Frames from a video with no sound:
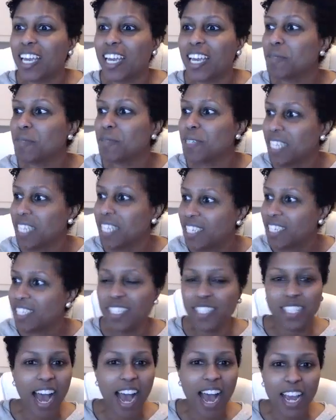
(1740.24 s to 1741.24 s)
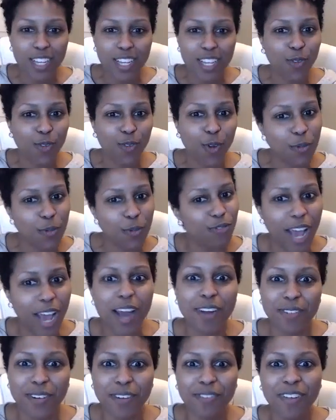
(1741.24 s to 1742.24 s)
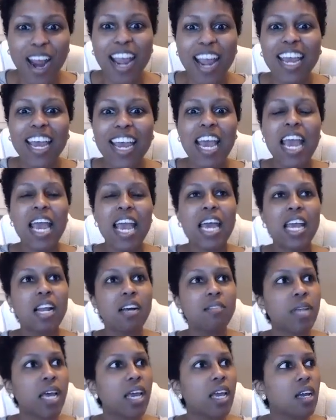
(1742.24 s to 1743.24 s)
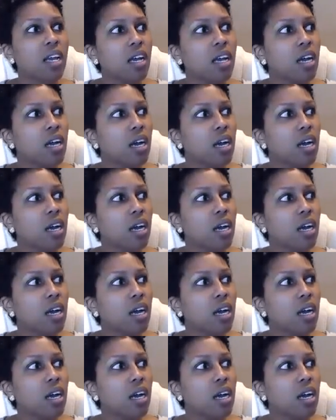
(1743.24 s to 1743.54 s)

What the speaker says: imitation is the highest form of flattery, right? And I'm like,